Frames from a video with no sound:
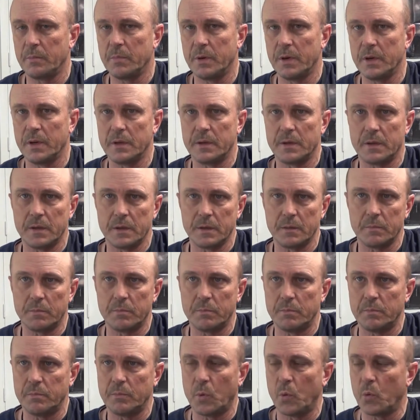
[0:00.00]
but the
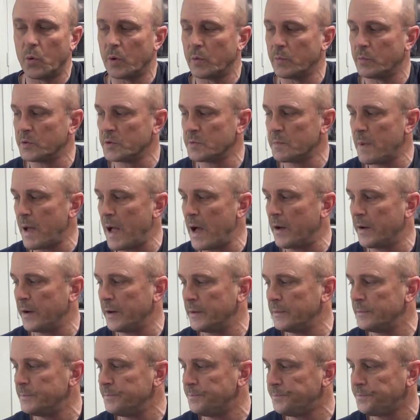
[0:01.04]
board was
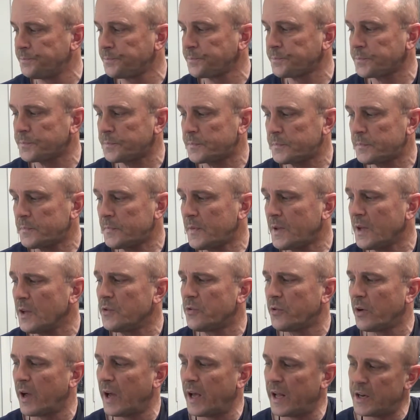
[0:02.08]
mounted,
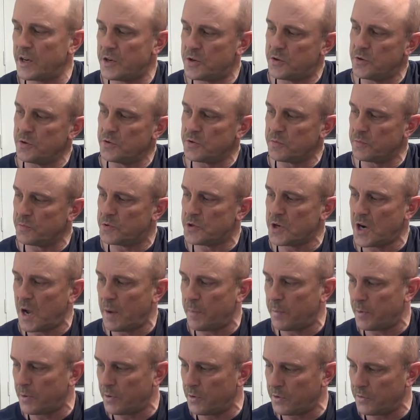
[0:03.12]
so I had to do some
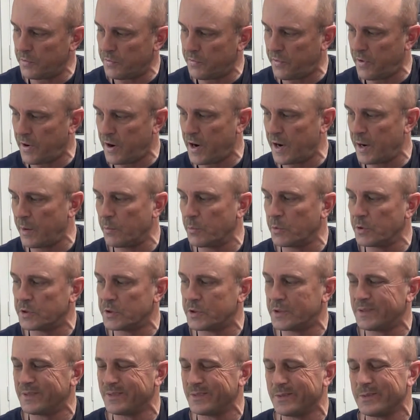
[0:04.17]
chopping on the frame,
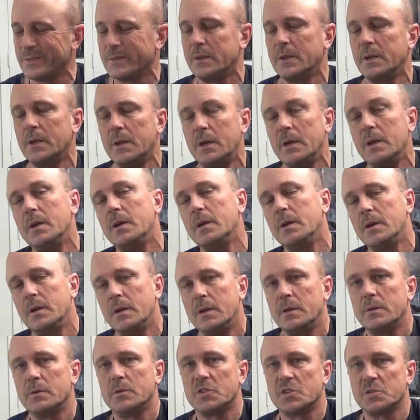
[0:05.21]
which
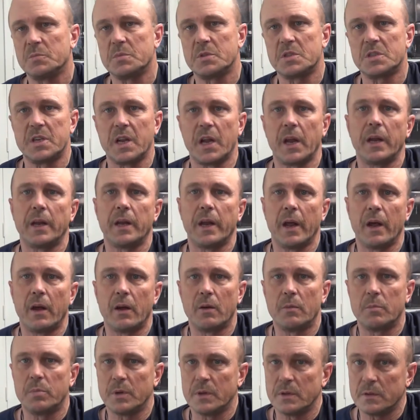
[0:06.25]
was a mistake
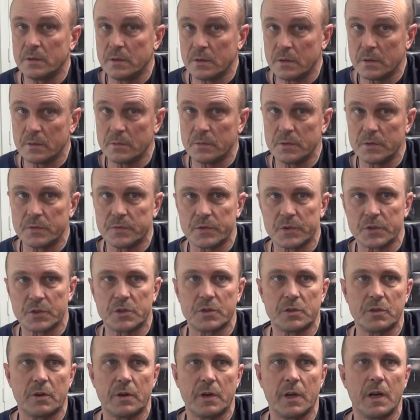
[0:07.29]
now. But you know, when you first
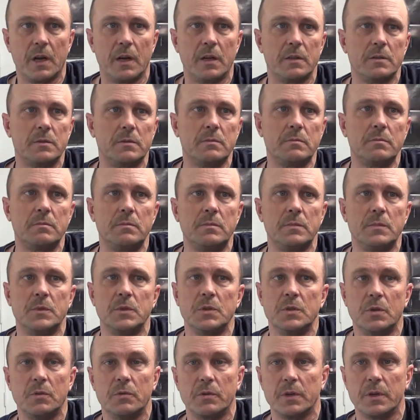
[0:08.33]
start out,
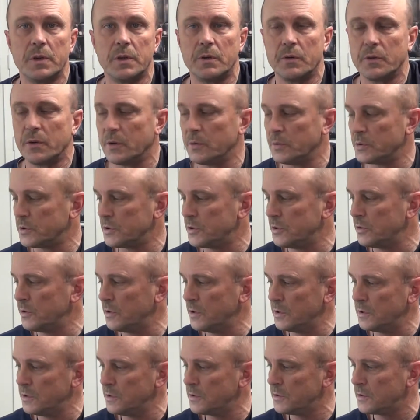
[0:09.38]
you don't know what you're
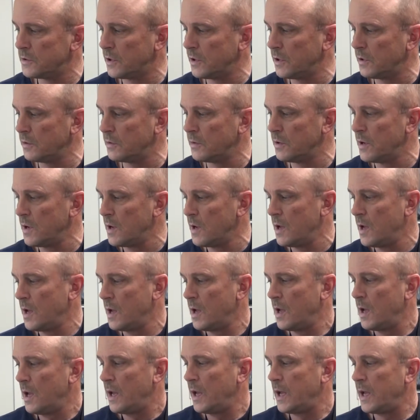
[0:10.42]
doing. So
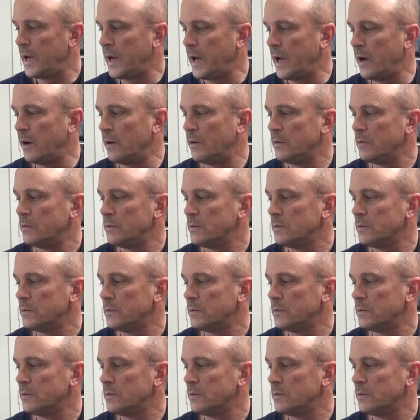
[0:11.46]
anyhow,